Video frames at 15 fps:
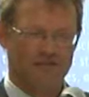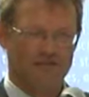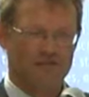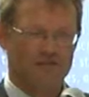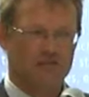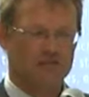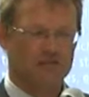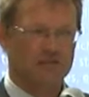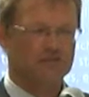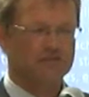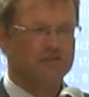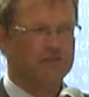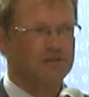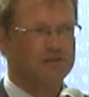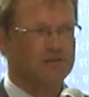So yes,
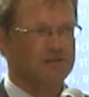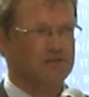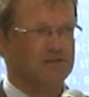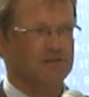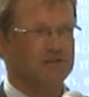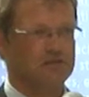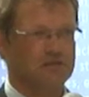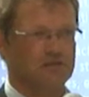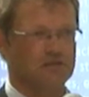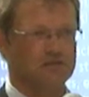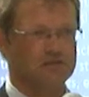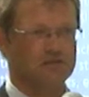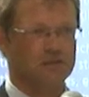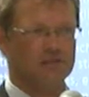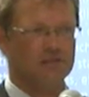we're going to sit at the table
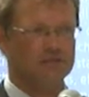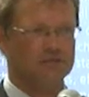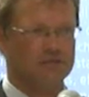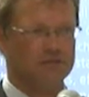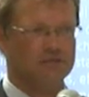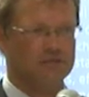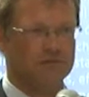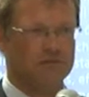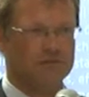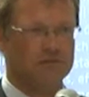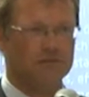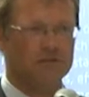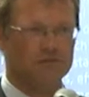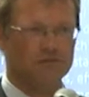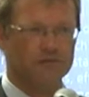together, but we're not
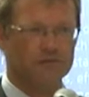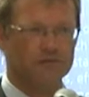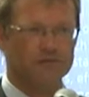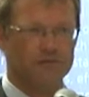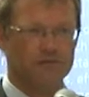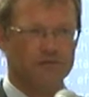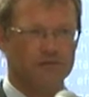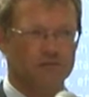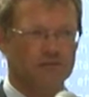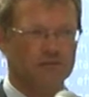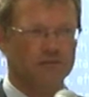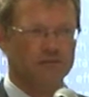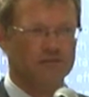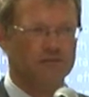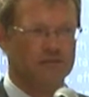saying that we're going to do
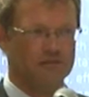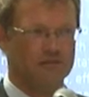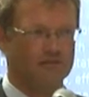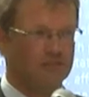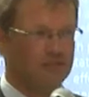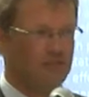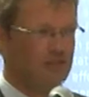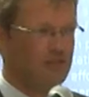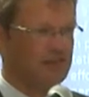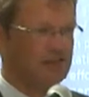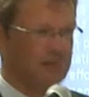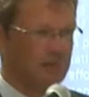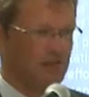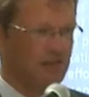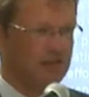anything that has a
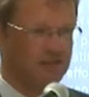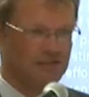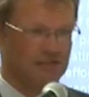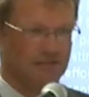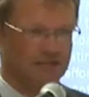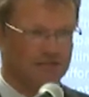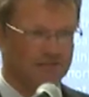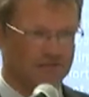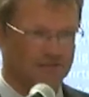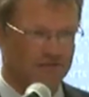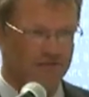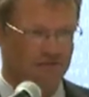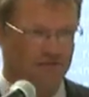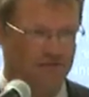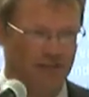
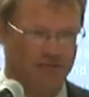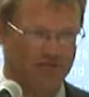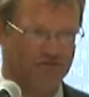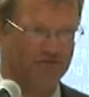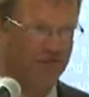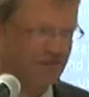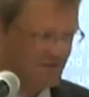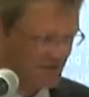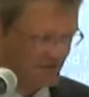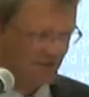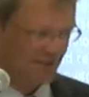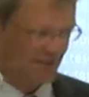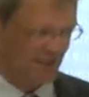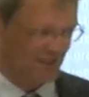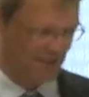binding effect.
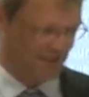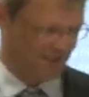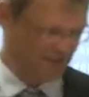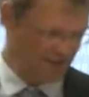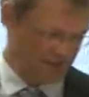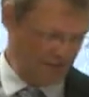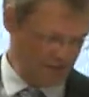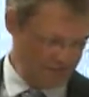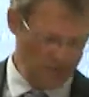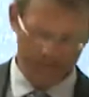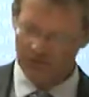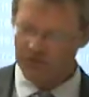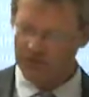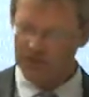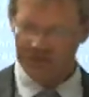But
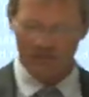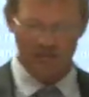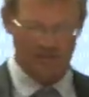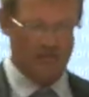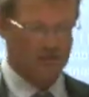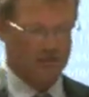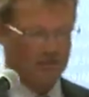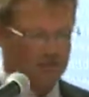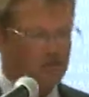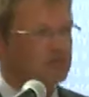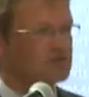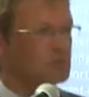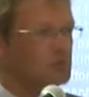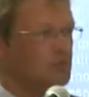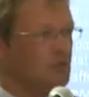you see that
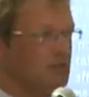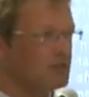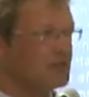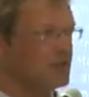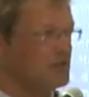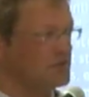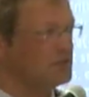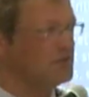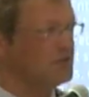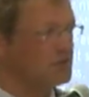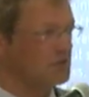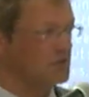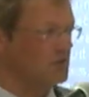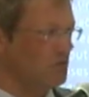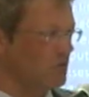the wording is a little
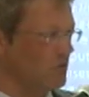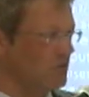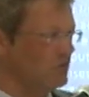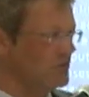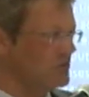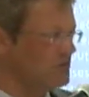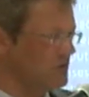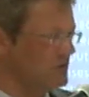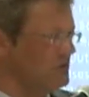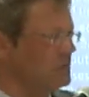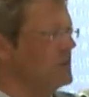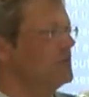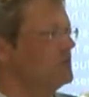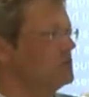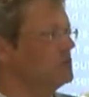bit awkward. It's not the
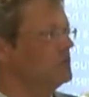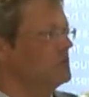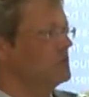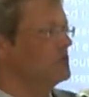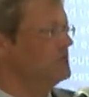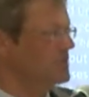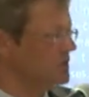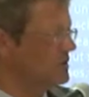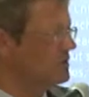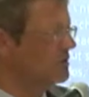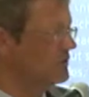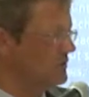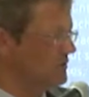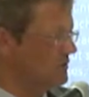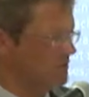way you would speak,
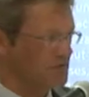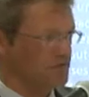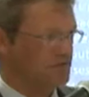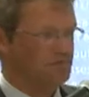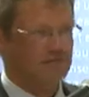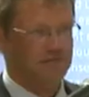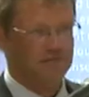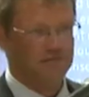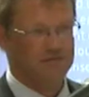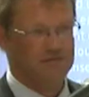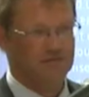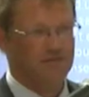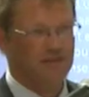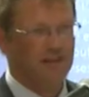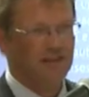of course. Yes,
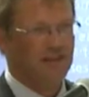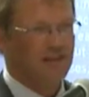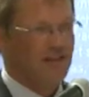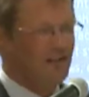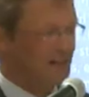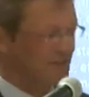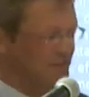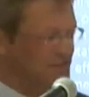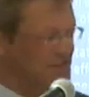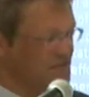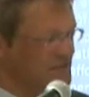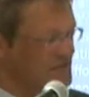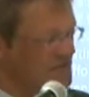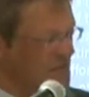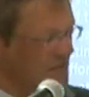and